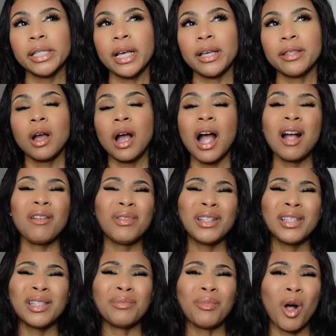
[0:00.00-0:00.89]
I have
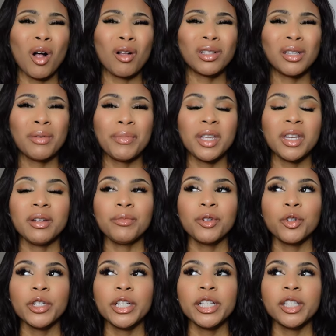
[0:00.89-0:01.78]
a small to medium
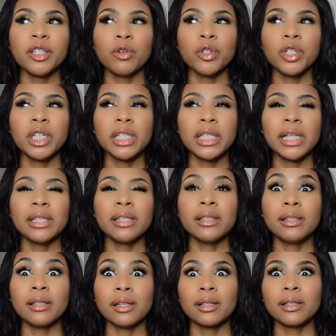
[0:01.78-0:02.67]
tree, so she said
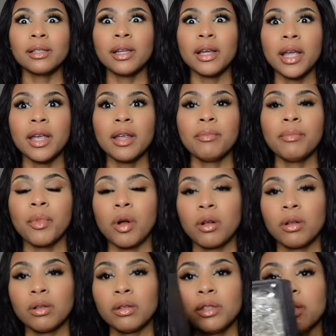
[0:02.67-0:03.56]
six to eight
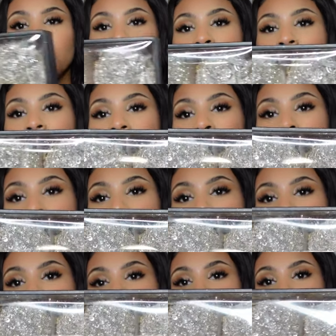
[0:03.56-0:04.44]
balls, so I got two
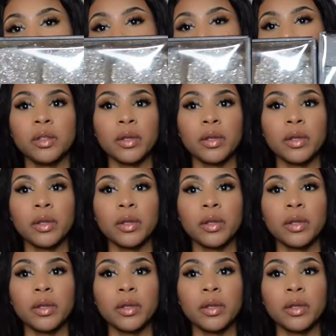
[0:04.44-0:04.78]
packs.